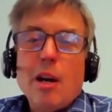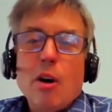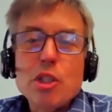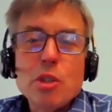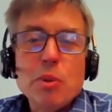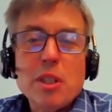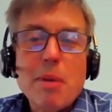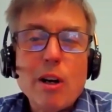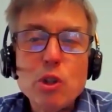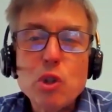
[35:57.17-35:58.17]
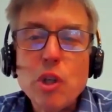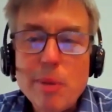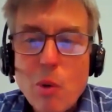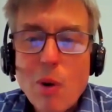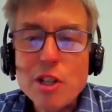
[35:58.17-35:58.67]
also with the medical
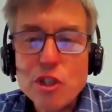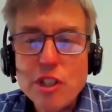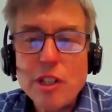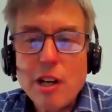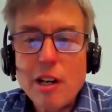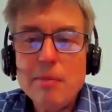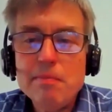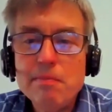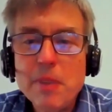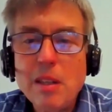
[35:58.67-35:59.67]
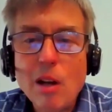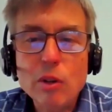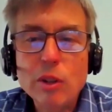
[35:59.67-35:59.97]
treatment question, not